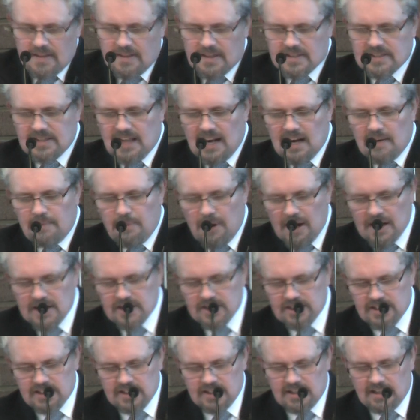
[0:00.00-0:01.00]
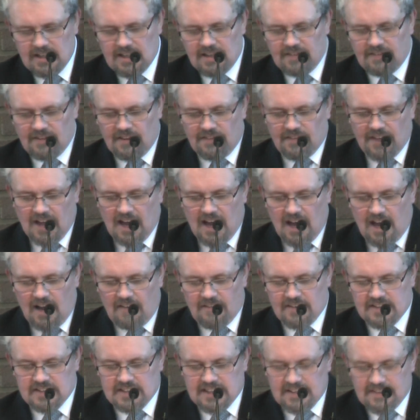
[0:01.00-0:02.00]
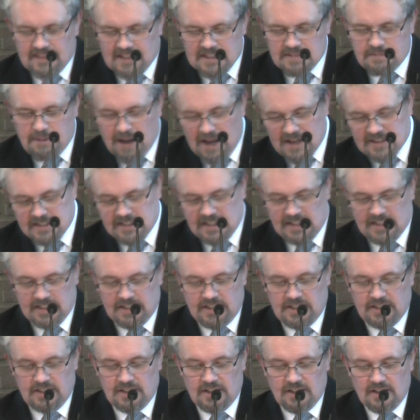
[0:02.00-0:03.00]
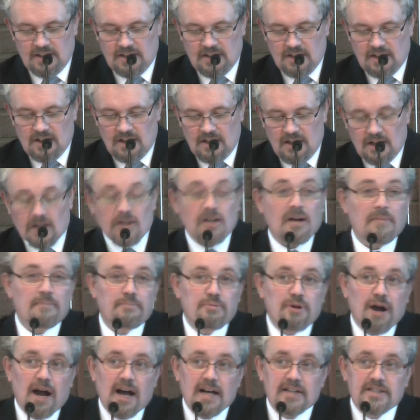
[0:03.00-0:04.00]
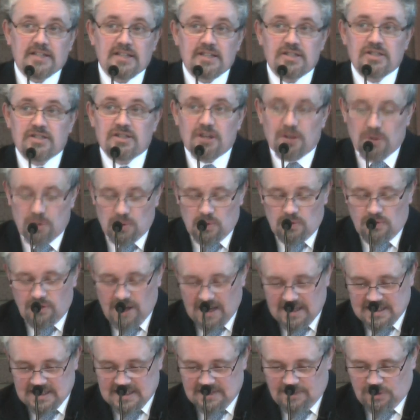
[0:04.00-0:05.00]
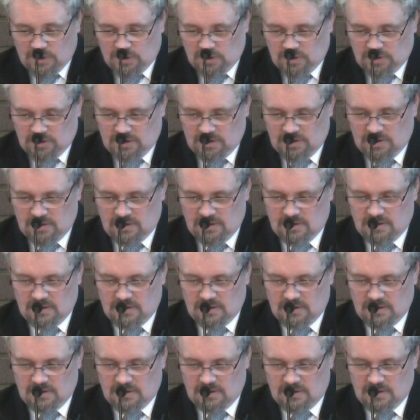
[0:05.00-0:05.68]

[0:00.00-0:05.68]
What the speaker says: The celebration of the harvest in this passage comprises 2 festivals.